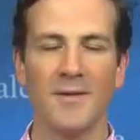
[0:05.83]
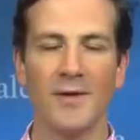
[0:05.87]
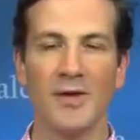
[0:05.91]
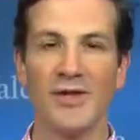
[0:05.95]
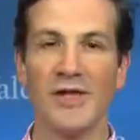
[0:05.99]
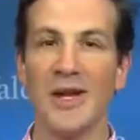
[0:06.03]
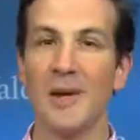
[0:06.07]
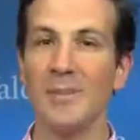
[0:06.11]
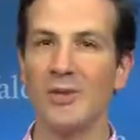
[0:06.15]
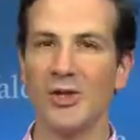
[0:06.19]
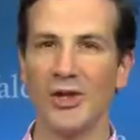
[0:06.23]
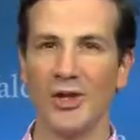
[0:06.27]
For
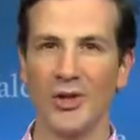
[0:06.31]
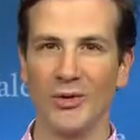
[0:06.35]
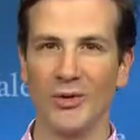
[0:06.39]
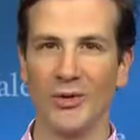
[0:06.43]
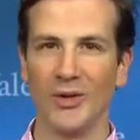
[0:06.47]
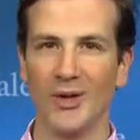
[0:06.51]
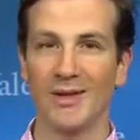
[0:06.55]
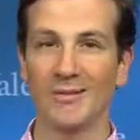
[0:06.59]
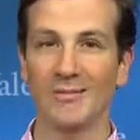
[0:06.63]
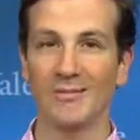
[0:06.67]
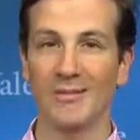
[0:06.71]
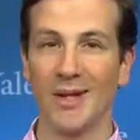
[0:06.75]
some
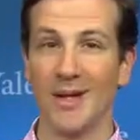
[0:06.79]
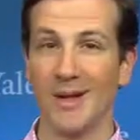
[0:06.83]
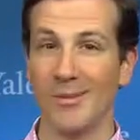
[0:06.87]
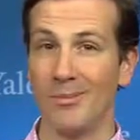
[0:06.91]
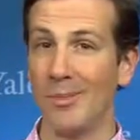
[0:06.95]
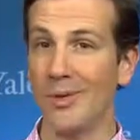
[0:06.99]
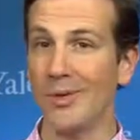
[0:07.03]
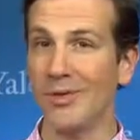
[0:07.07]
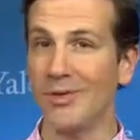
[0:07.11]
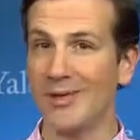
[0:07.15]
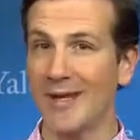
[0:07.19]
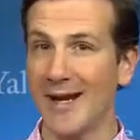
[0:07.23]
children,
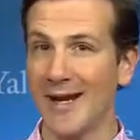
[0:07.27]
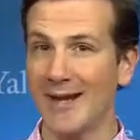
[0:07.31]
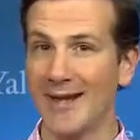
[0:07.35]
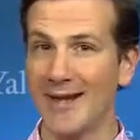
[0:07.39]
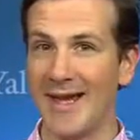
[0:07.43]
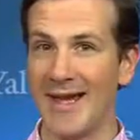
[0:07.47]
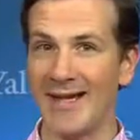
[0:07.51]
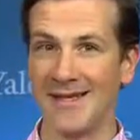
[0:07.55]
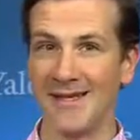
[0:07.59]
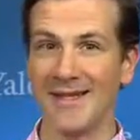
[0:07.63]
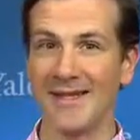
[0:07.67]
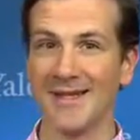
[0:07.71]
and most
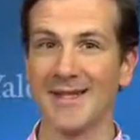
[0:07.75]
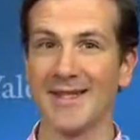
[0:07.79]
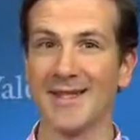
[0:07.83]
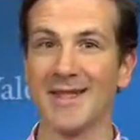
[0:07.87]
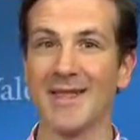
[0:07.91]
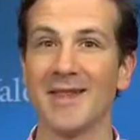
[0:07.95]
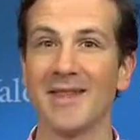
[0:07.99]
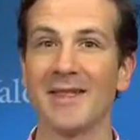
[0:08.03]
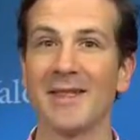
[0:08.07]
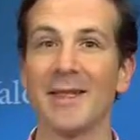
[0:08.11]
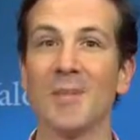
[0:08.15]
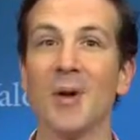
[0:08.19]
adolescents,
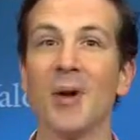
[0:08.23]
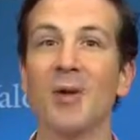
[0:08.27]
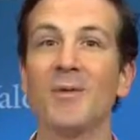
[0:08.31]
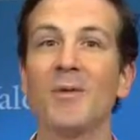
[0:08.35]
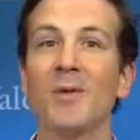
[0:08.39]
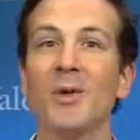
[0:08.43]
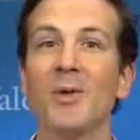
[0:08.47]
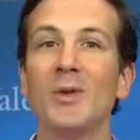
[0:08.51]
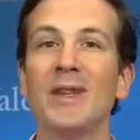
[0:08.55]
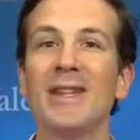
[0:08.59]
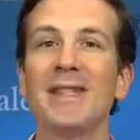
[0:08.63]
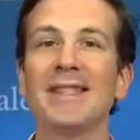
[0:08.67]
the
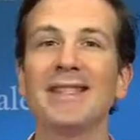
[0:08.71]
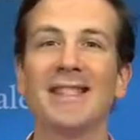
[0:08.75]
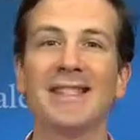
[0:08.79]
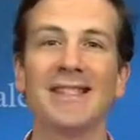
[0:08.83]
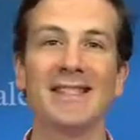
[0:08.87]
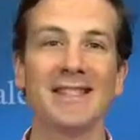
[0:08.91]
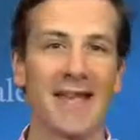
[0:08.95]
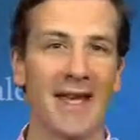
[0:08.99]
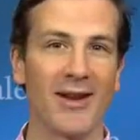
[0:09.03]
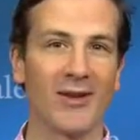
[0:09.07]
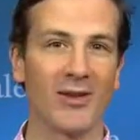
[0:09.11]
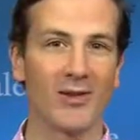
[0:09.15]
smartphone is the
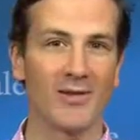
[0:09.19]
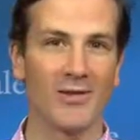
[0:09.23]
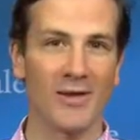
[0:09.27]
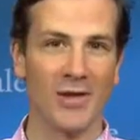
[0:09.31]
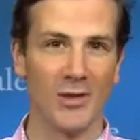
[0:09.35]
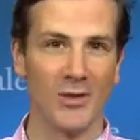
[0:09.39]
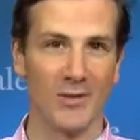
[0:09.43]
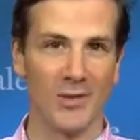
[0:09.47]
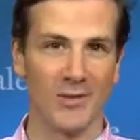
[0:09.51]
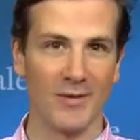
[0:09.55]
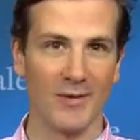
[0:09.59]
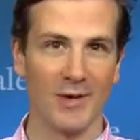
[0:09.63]
center of
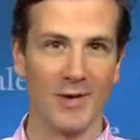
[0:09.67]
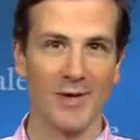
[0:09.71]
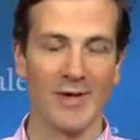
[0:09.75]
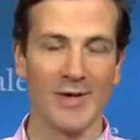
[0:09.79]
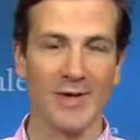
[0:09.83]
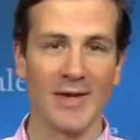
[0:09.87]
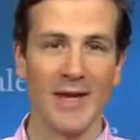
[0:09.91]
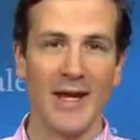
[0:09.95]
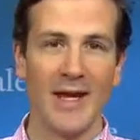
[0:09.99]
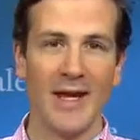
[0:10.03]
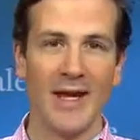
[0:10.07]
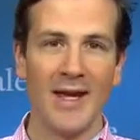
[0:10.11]
the
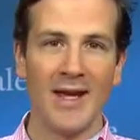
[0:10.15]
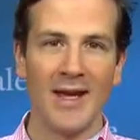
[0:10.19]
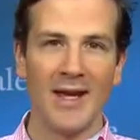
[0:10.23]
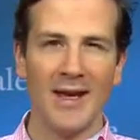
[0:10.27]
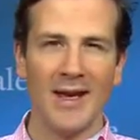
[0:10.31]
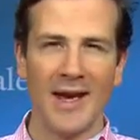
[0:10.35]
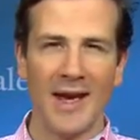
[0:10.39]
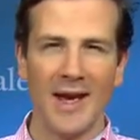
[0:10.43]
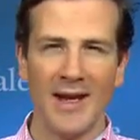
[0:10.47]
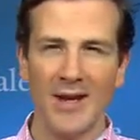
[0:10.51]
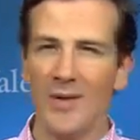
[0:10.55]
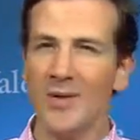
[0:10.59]
universe.
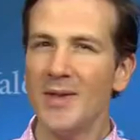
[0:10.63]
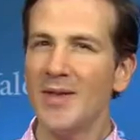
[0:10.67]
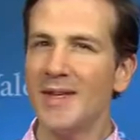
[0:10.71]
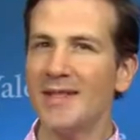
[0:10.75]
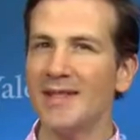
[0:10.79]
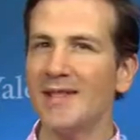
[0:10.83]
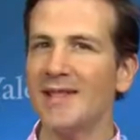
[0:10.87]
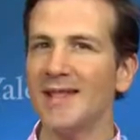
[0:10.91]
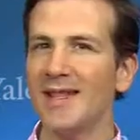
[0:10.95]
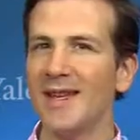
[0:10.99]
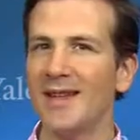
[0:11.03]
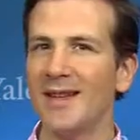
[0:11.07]
I knew
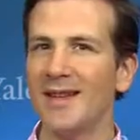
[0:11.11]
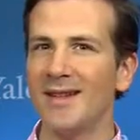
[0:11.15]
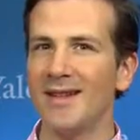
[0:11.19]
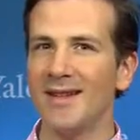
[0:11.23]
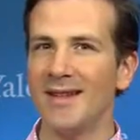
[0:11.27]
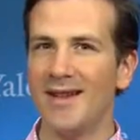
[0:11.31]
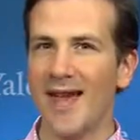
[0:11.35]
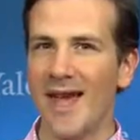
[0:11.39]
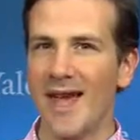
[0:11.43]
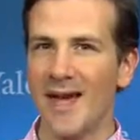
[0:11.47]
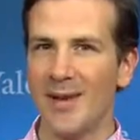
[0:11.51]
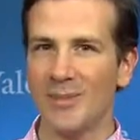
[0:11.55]
this in
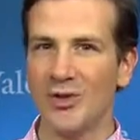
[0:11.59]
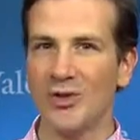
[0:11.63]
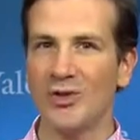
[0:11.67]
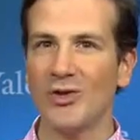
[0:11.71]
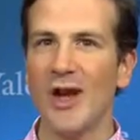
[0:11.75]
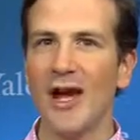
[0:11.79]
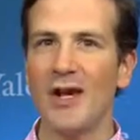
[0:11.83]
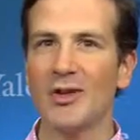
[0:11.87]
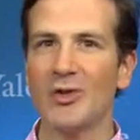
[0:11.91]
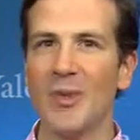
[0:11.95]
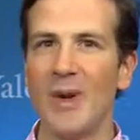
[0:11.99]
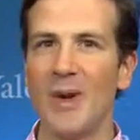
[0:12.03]
an
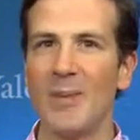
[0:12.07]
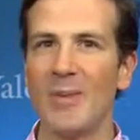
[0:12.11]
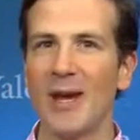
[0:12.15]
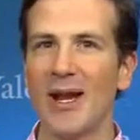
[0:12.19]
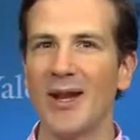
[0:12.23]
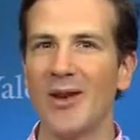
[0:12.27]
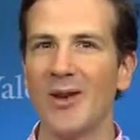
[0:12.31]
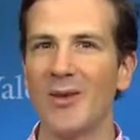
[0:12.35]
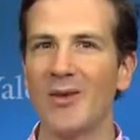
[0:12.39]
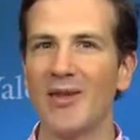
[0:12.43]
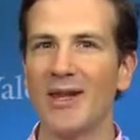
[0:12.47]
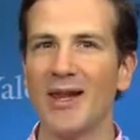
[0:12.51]
abstract way,
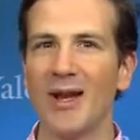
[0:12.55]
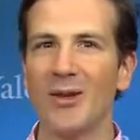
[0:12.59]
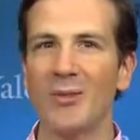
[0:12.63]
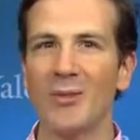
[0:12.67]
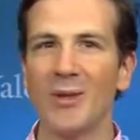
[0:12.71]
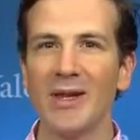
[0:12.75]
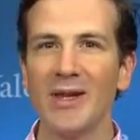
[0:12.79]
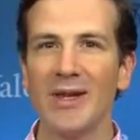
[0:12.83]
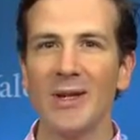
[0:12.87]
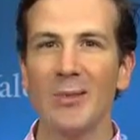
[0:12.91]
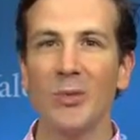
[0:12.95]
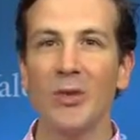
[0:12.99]
but I don't think I
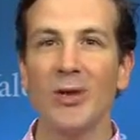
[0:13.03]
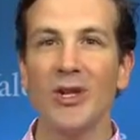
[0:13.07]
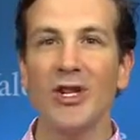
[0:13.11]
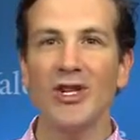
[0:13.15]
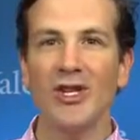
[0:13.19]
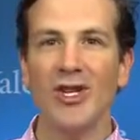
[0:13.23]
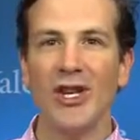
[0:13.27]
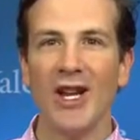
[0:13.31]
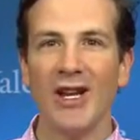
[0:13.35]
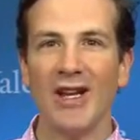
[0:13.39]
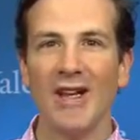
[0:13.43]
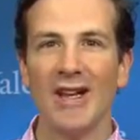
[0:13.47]
really
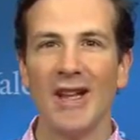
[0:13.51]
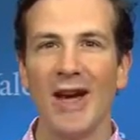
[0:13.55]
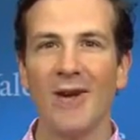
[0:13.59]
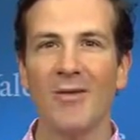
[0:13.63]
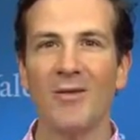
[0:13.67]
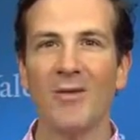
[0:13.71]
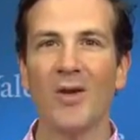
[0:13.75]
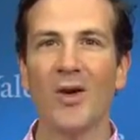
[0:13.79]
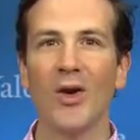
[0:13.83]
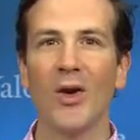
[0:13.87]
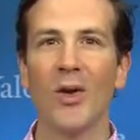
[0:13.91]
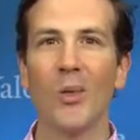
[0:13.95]
appreciated how
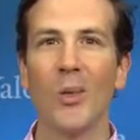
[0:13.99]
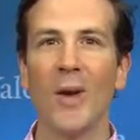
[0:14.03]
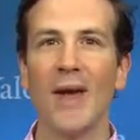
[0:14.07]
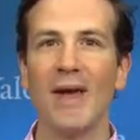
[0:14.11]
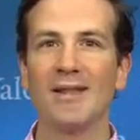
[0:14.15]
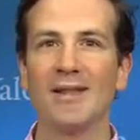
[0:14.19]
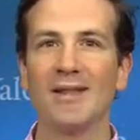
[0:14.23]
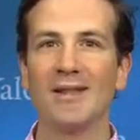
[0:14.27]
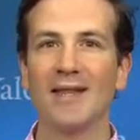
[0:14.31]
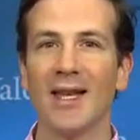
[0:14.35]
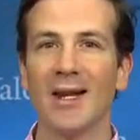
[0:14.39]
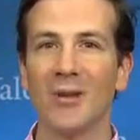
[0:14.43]
far it
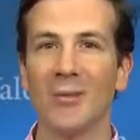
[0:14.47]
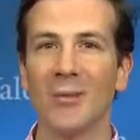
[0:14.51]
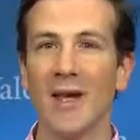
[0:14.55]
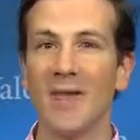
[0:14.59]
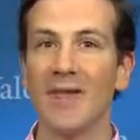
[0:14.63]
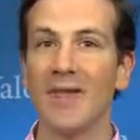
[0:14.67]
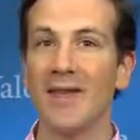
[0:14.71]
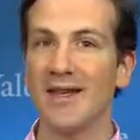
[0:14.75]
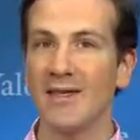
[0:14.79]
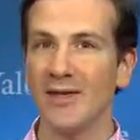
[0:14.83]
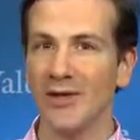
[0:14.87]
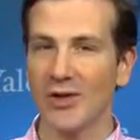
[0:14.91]
went until I
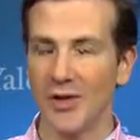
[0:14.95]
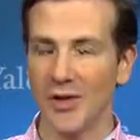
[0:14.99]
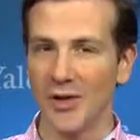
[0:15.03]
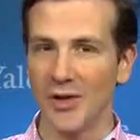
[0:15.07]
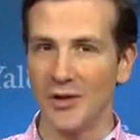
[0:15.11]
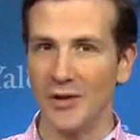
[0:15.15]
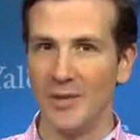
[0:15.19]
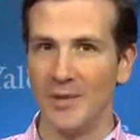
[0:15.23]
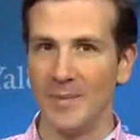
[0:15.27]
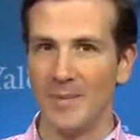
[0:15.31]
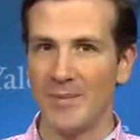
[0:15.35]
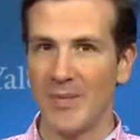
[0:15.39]
read this
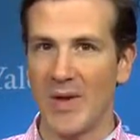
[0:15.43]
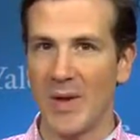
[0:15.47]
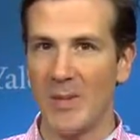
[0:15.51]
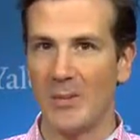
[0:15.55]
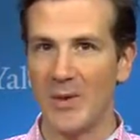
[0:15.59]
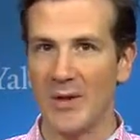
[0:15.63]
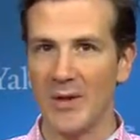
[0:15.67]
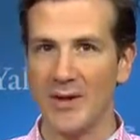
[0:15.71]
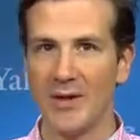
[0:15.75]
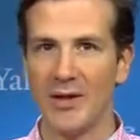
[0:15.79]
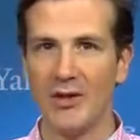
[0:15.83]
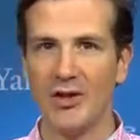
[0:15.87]
article,
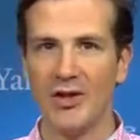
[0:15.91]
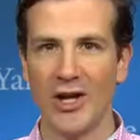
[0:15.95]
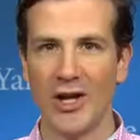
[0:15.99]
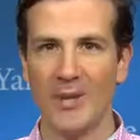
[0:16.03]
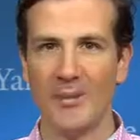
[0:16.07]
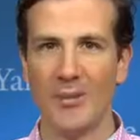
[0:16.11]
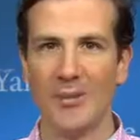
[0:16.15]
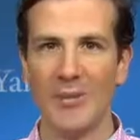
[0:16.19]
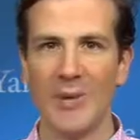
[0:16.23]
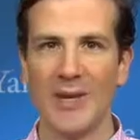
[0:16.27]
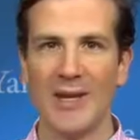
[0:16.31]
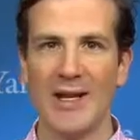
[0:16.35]
appearing in
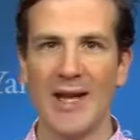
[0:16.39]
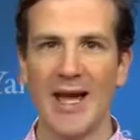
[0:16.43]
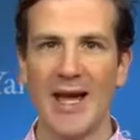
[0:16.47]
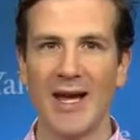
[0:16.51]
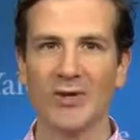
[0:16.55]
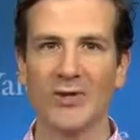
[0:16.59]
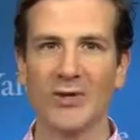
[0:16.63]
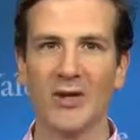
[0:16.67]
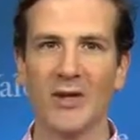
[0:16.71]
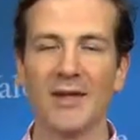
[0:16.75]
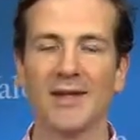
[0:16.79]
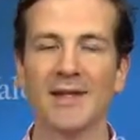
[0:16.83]
JAMA
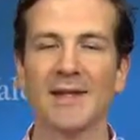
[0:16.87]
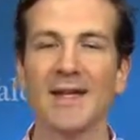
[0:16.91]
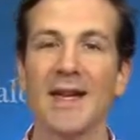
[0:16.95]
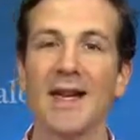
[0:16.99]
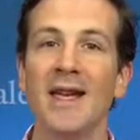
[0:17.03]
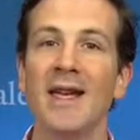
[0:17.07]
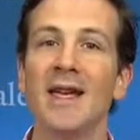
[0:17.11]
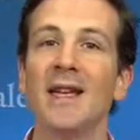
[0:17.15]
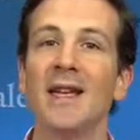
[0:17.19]
Pediatrics.